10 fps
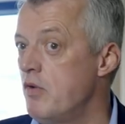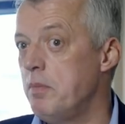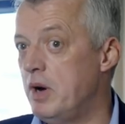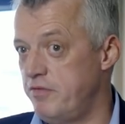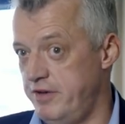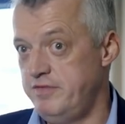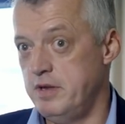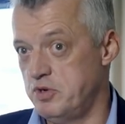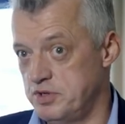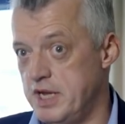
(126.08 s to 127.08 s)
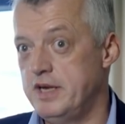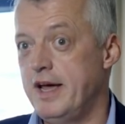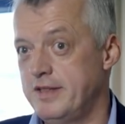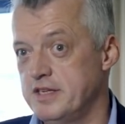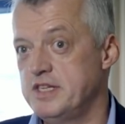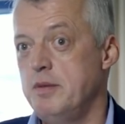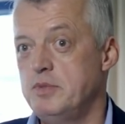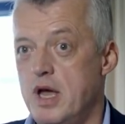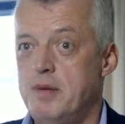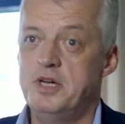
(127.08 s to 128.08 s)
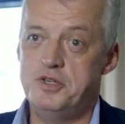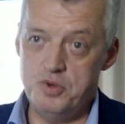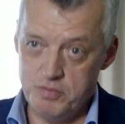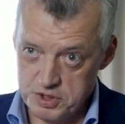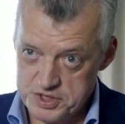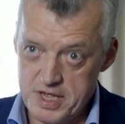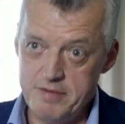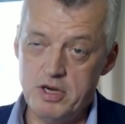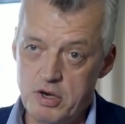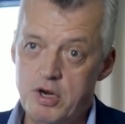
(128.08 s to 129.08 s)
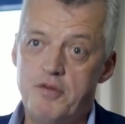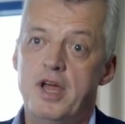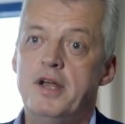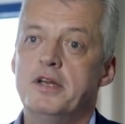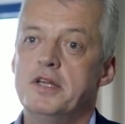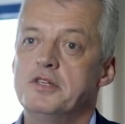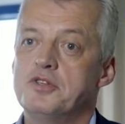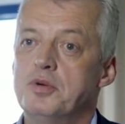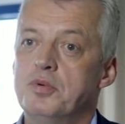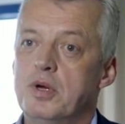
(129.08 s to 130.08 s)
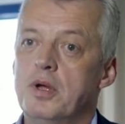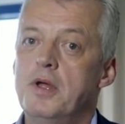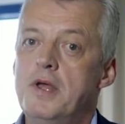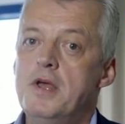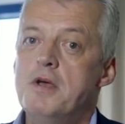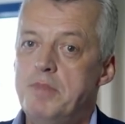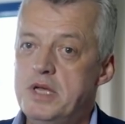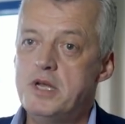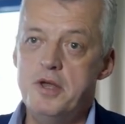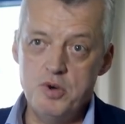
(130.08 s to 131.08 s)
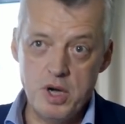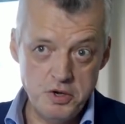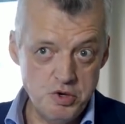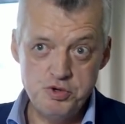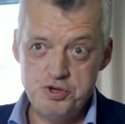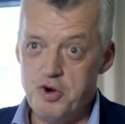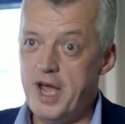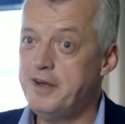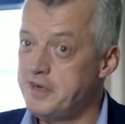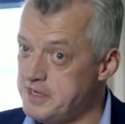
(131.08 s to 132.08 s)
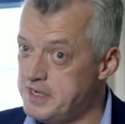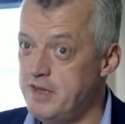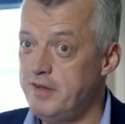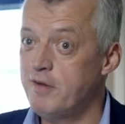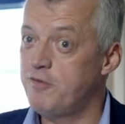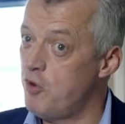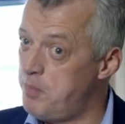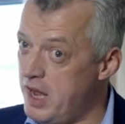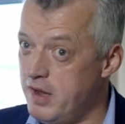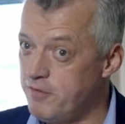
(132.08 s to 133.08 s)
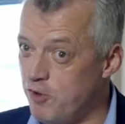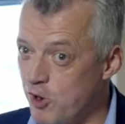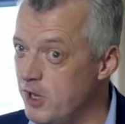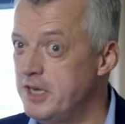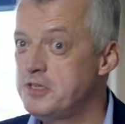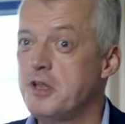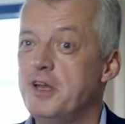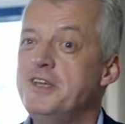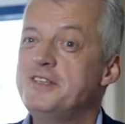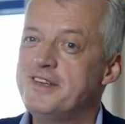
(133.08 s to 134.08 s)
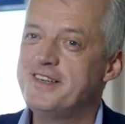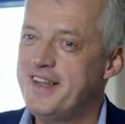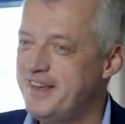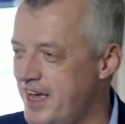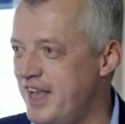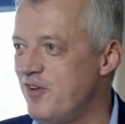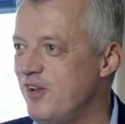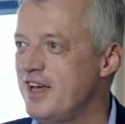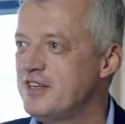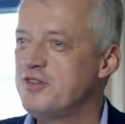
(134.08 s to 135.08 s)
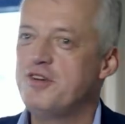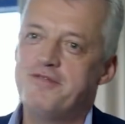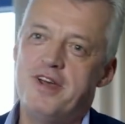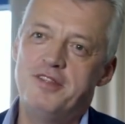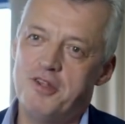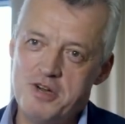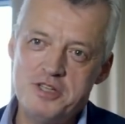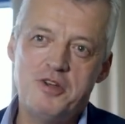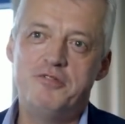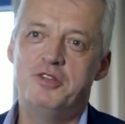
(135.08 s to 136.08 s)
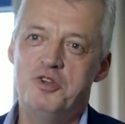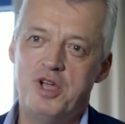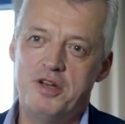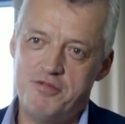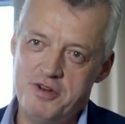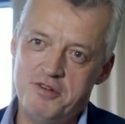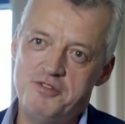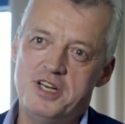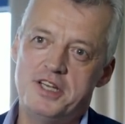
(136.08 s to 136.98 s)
around about fifty percent, at the same time as you will save a lot of energy. So uh, basically you can use your energy saving for paying for all the installation and, and all that stuff, and the rest of it you get free of